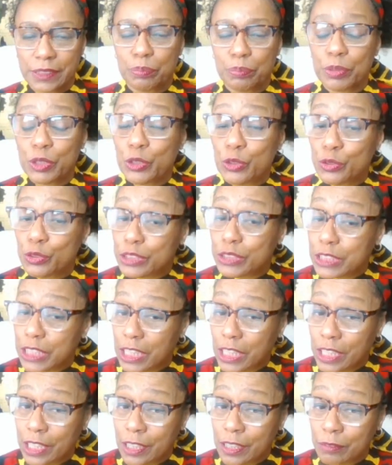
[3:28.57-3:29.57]
Blues
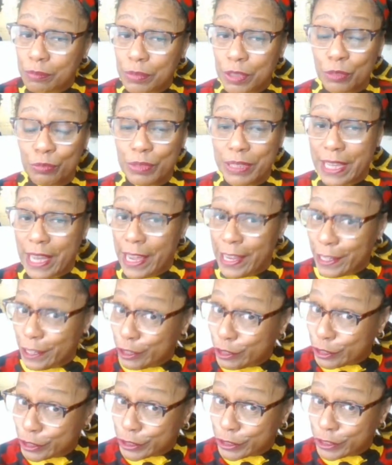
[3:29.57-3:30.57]
Club, and we
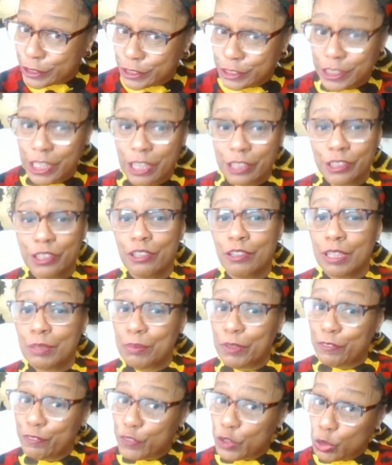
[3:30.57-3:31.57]
ate good. Y'all know
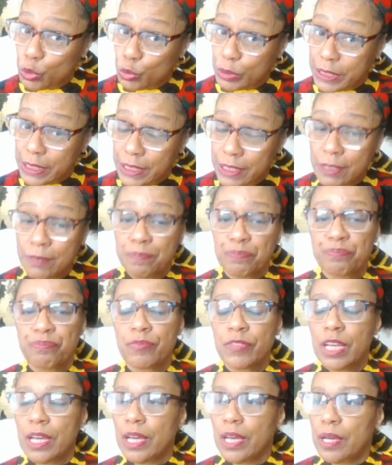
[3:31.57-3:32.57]
I'm a foodie.
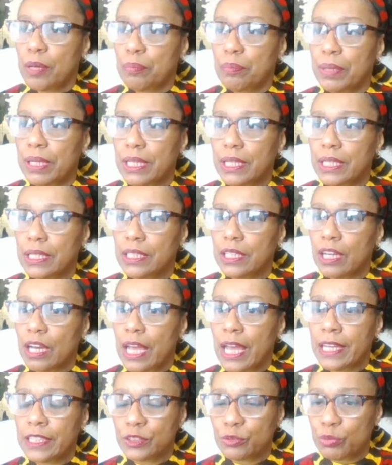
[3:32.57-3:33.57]
But
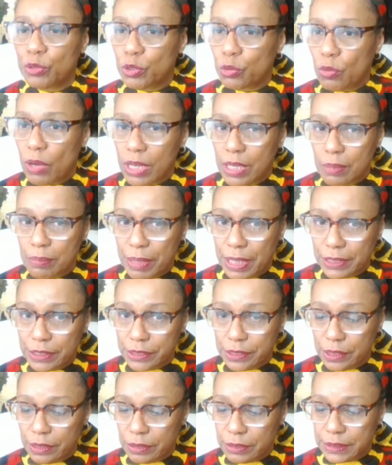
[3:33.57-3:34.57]
as we were walking back
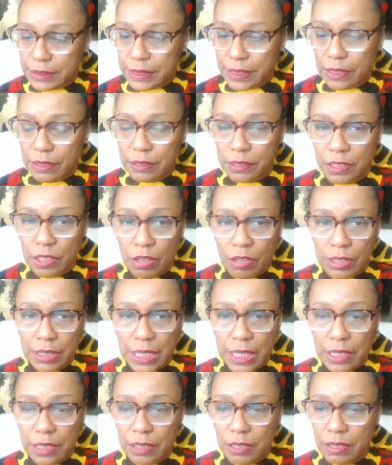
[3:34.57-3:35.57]
to the hotel and all
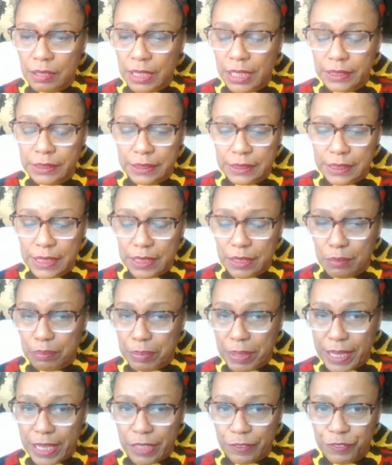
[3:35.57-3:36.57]
night long, I just had a
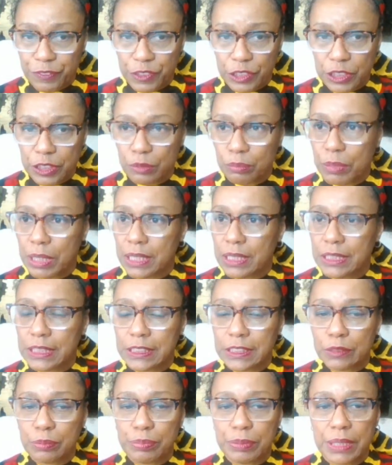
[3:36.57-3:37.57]
bad feeling. My
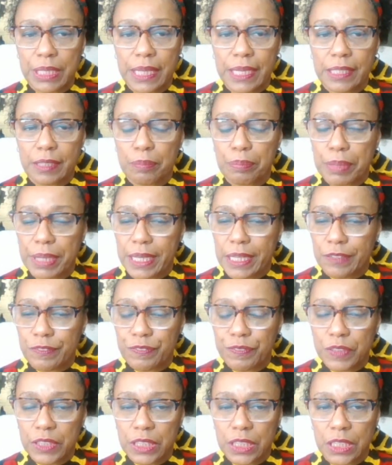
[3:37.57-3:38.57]
husband had a
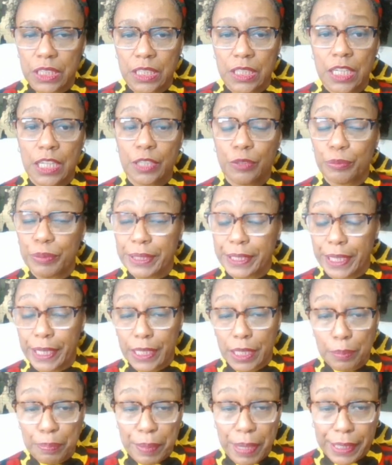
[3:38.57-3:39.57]
bad feeling. We
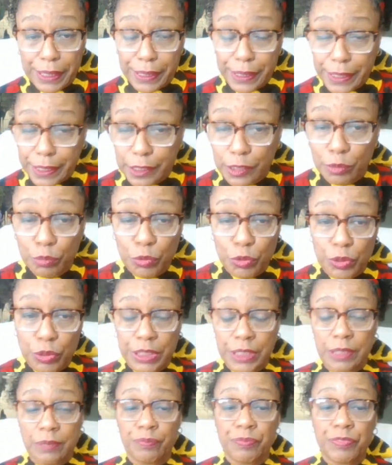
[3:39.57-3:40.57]
got up out of there in the
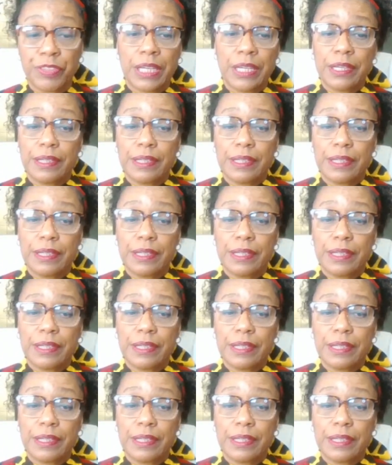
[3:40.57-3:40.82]
morning.